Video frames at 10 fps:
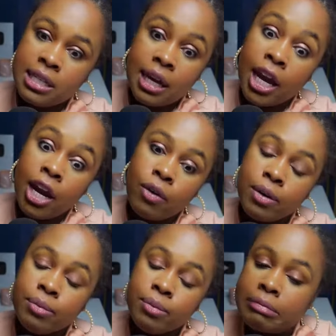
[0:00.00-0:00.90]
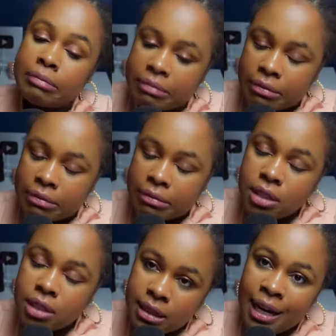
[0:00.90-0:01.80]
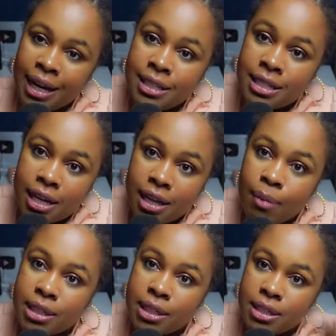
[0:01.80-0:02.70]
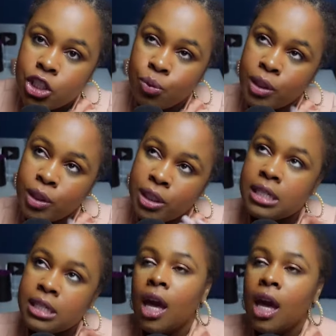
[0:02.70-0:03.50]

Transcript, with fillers: harem I hate to say that, but that's essentially what it is.